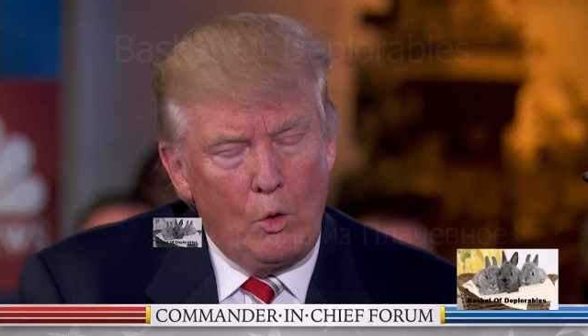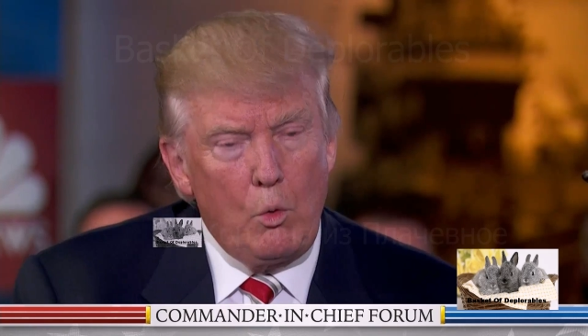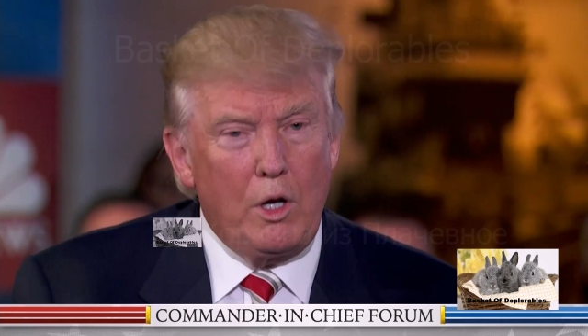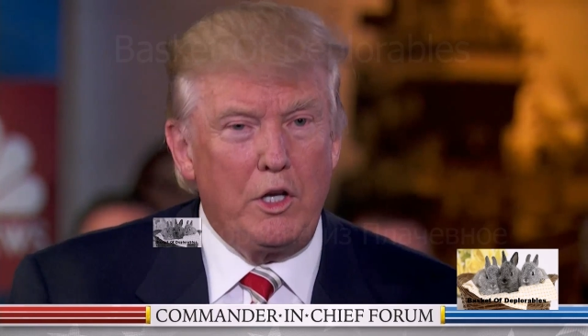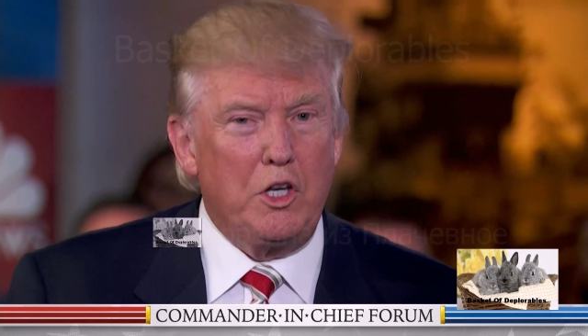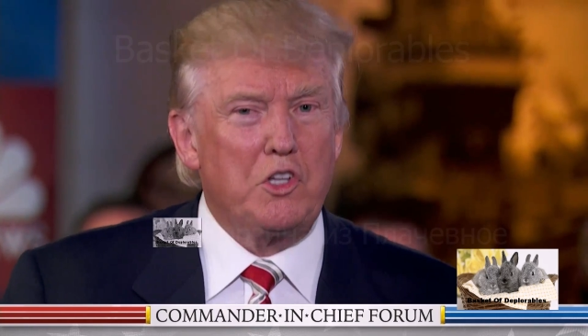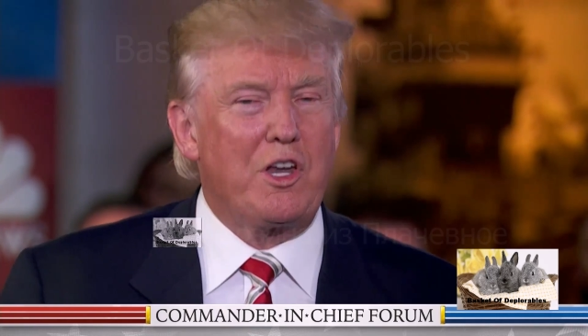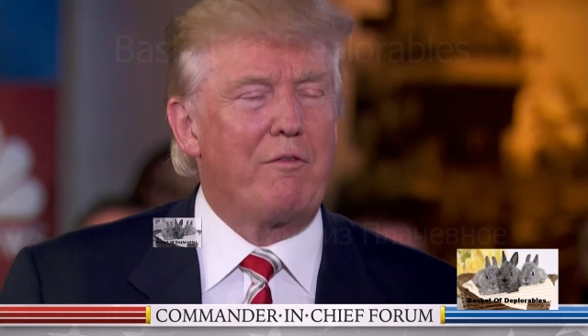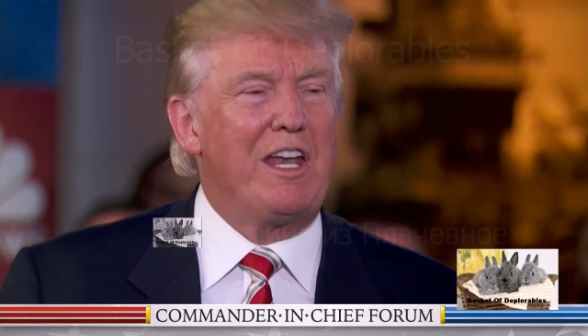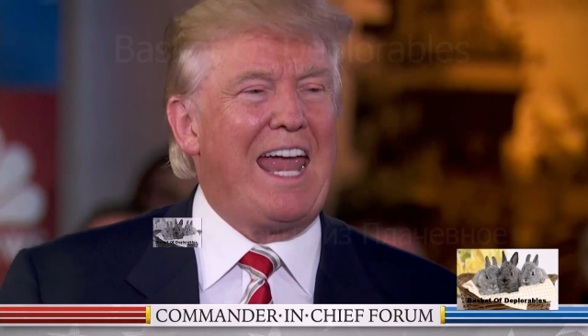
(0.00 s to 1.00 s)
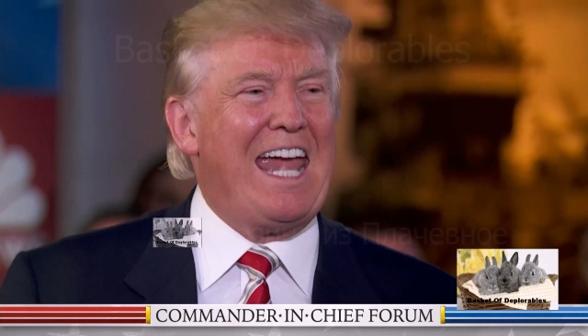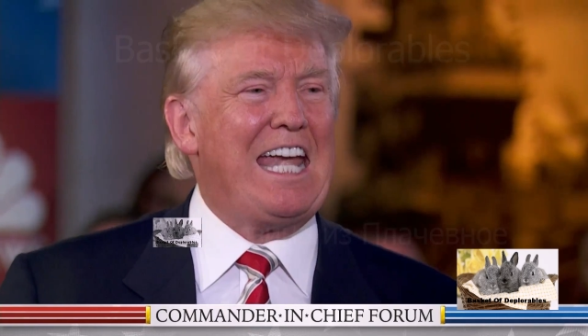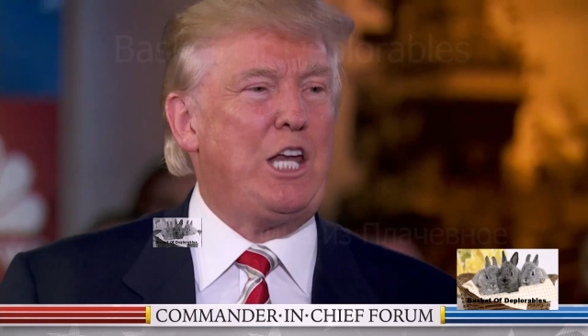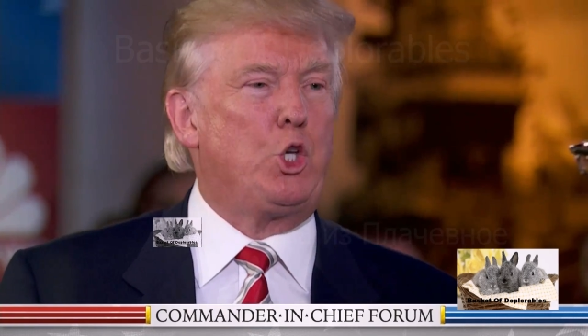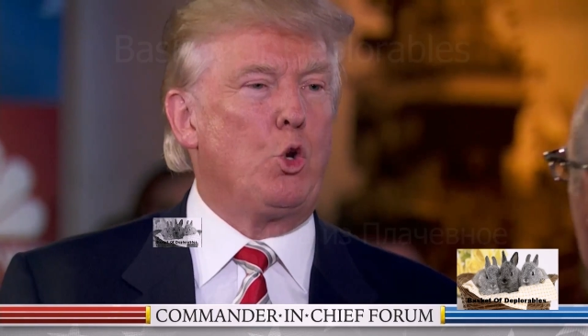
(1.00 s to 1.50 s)
Well, he does have an
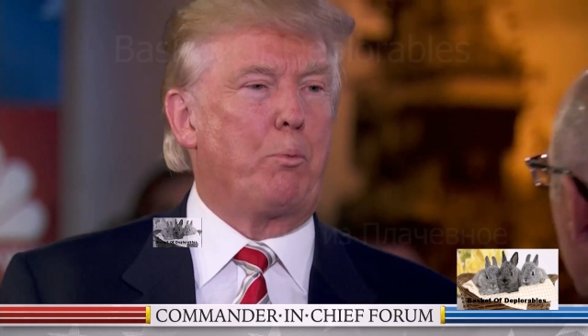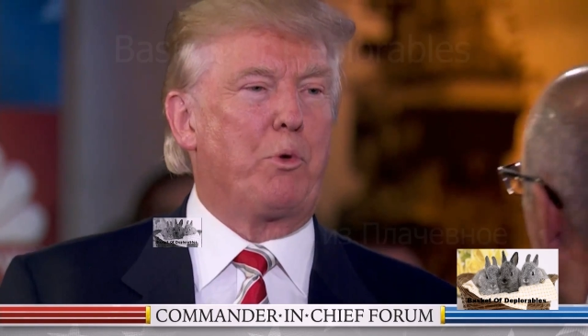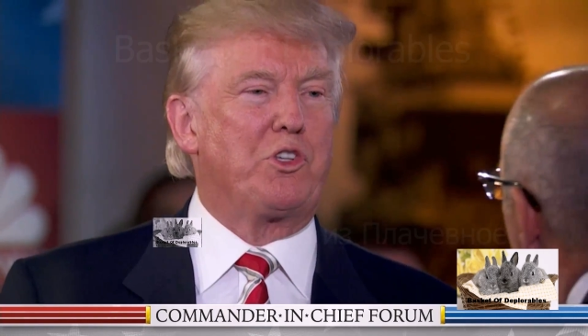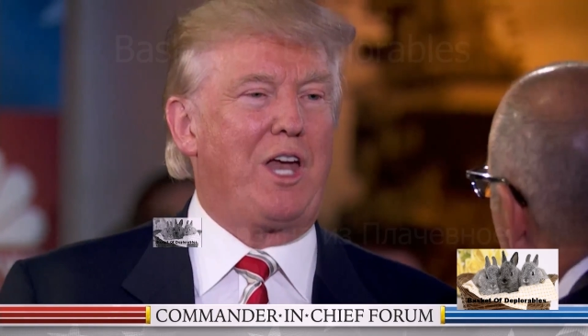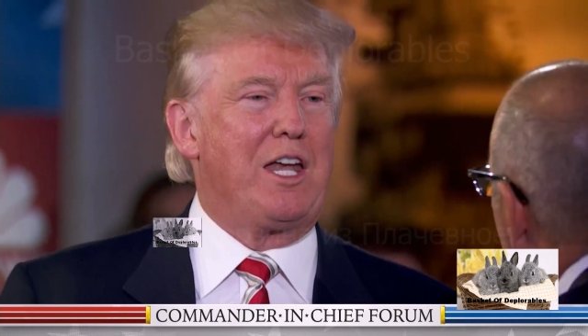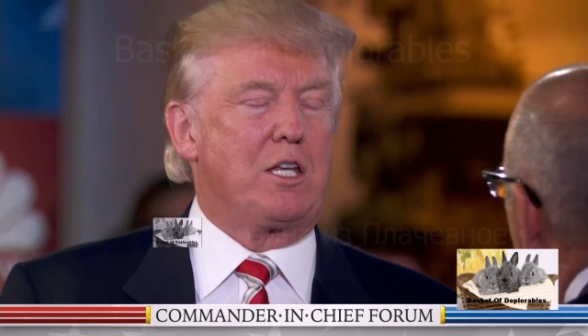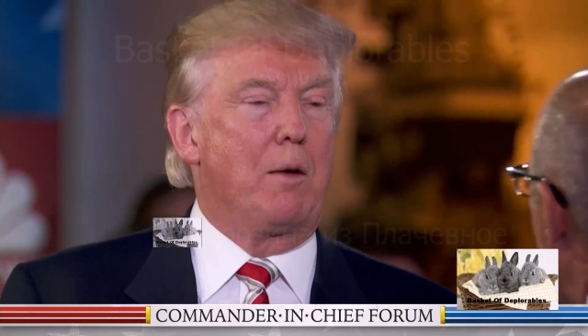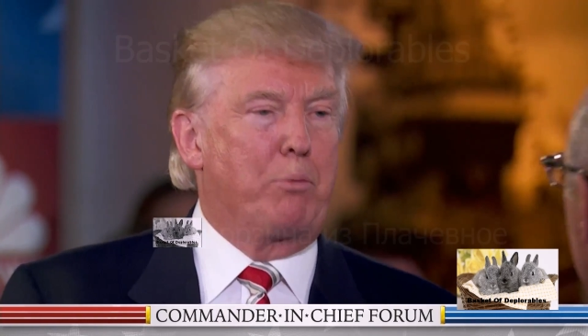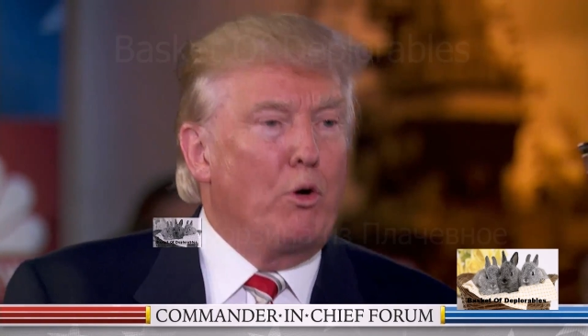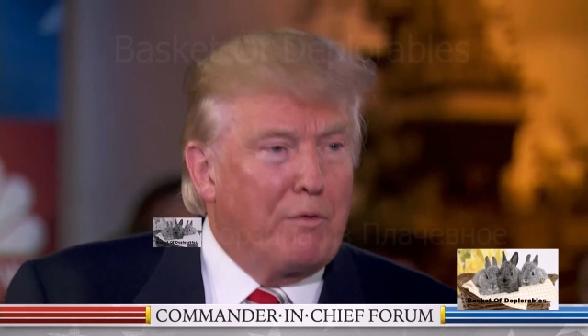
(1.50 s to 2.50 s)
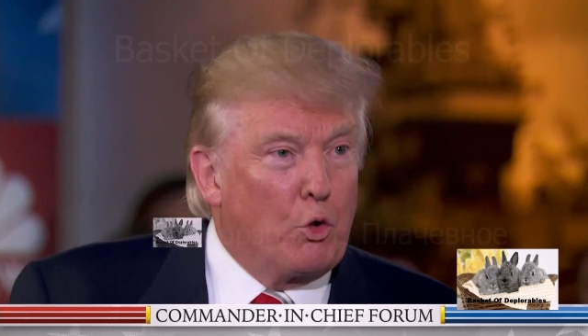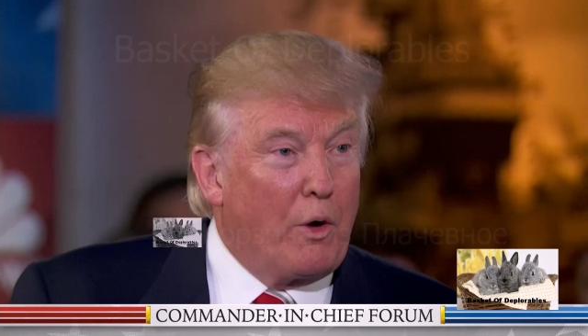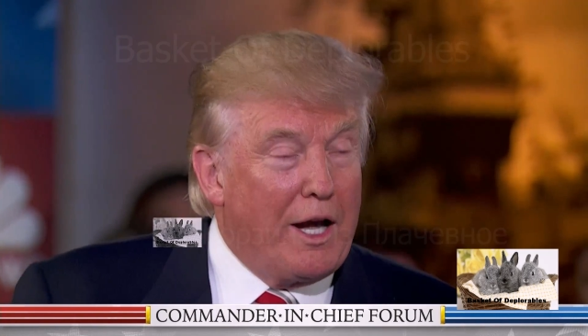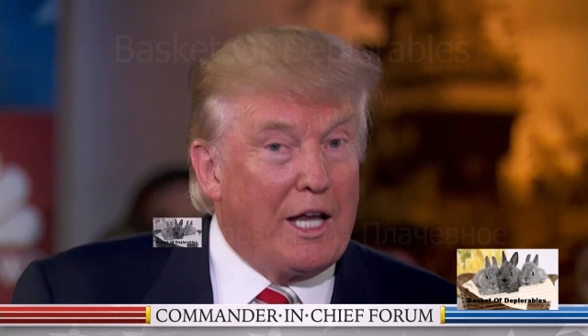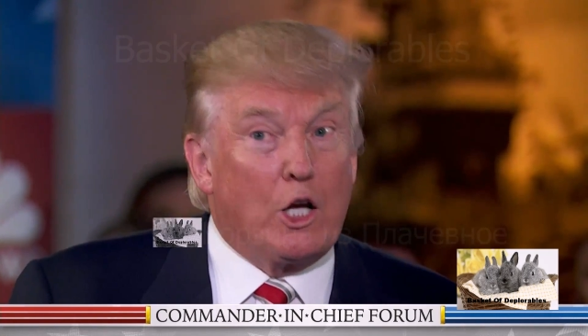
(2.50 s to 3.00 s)
82% approval
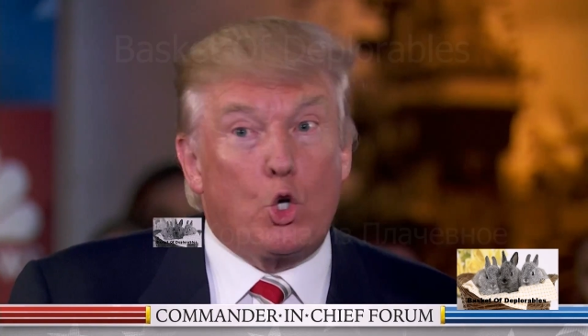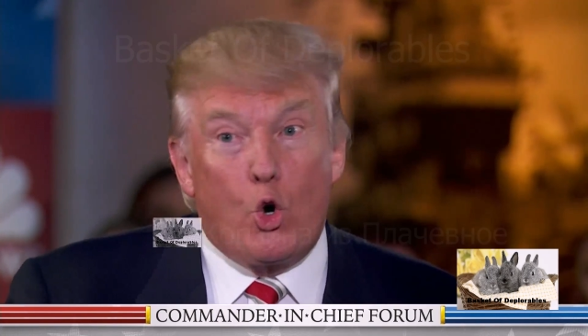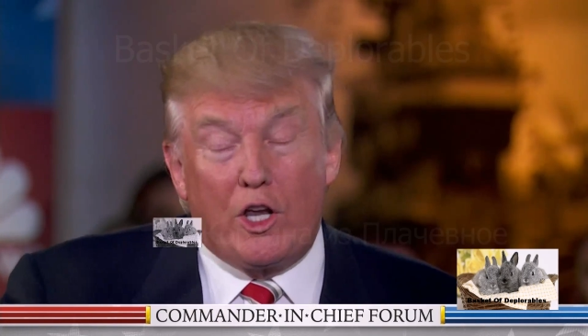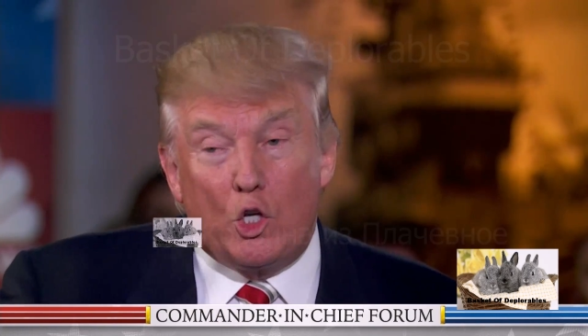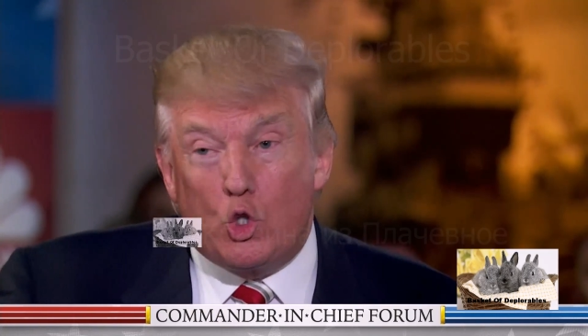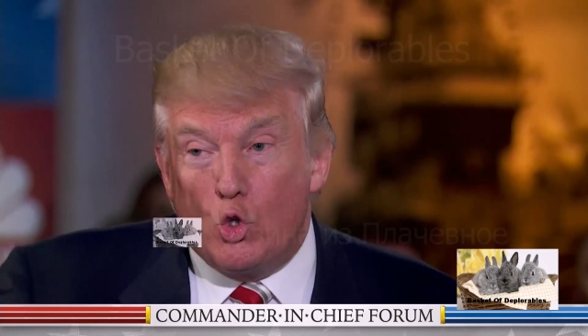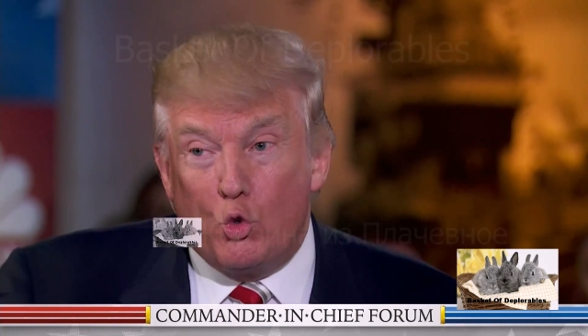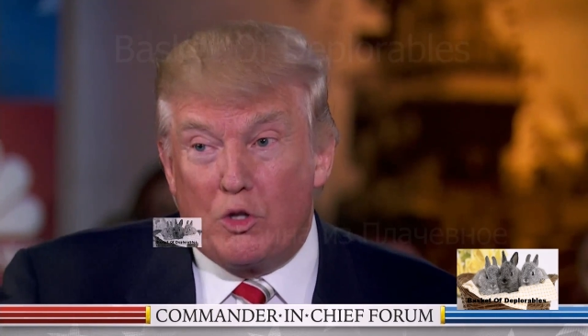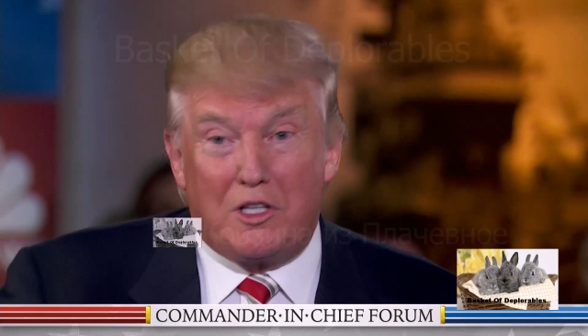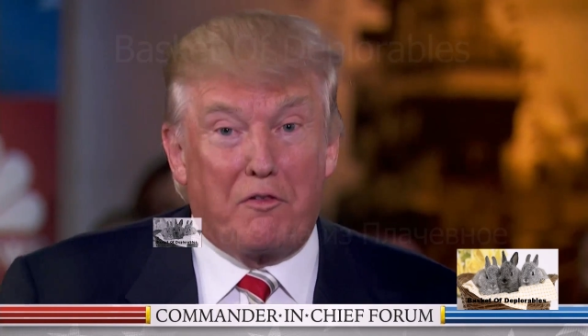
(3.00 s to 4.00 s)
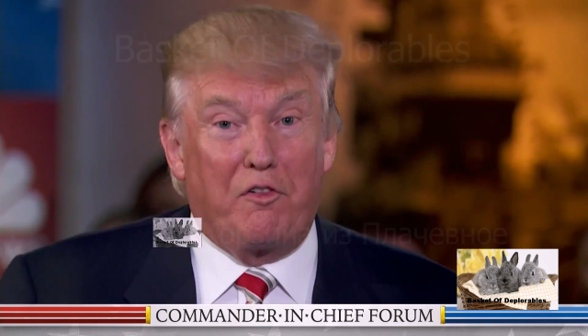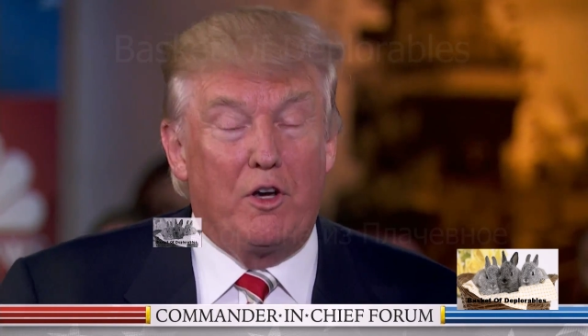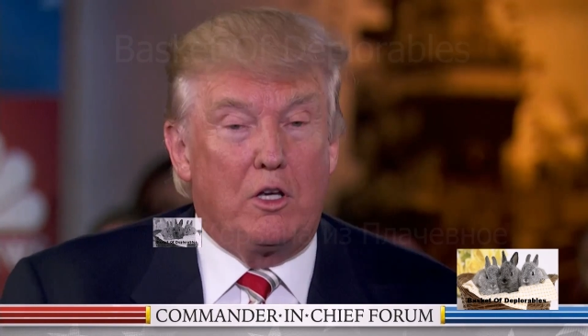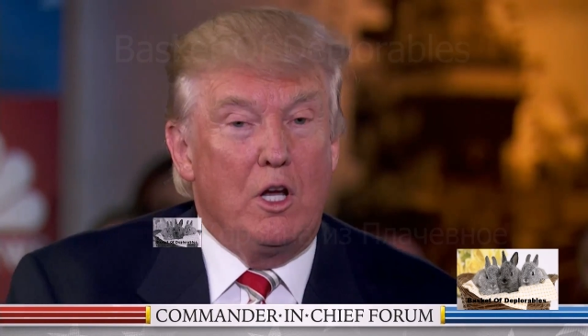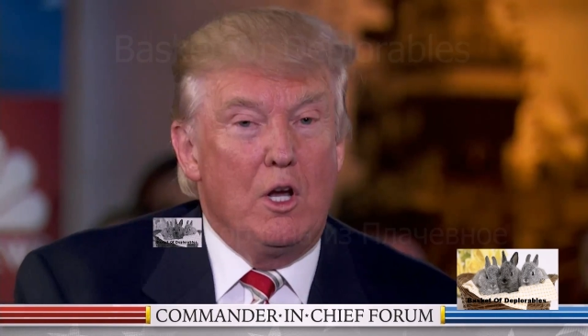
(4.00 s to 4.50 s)
rating, according to the different